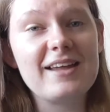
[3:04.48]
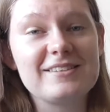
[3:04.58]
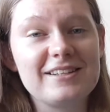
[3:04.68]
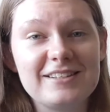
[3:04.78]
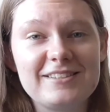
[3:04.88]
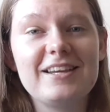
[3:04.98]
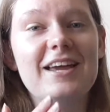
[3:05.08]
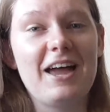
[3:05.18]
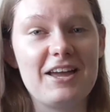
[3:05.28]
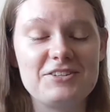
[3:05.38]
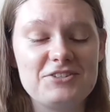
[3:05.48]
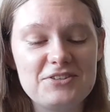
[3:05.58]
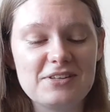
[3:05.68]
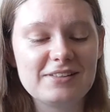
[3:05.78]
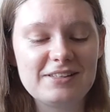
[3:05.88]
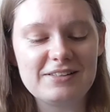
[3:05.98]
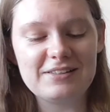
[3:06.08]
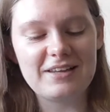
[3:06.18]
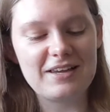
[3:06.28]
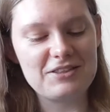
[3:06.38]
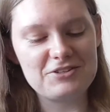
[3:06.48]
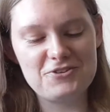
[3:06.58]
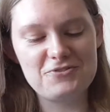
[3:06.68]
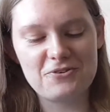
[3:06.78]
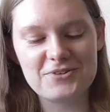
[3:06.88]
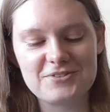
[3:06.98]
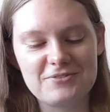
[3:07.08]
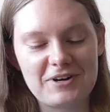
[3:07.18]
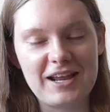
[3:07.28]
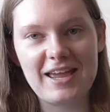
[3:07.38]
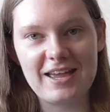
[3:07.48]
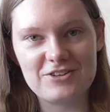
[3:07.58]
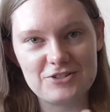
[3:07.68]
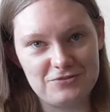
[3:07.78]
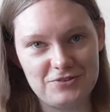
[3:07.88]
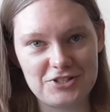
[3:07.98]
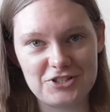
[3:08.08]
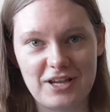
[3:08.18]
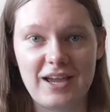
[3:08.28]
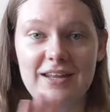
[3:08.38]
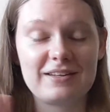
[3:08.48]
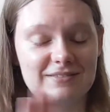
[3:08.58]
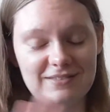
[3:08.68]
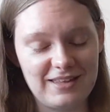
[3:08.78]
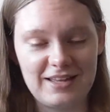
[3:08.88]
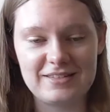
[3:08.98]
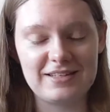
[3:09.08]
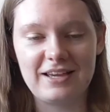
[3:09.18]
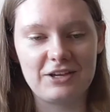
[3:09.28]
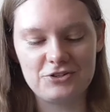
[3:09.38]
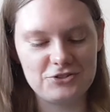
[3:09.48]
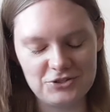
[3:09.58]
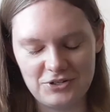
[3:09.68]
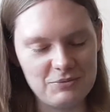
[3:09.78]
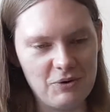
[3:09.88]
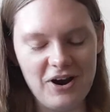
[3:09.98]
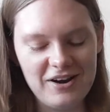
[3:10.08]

end it and do the little, uh, the two rows of grey and just finish it. And that's it, I couldn't do anymore.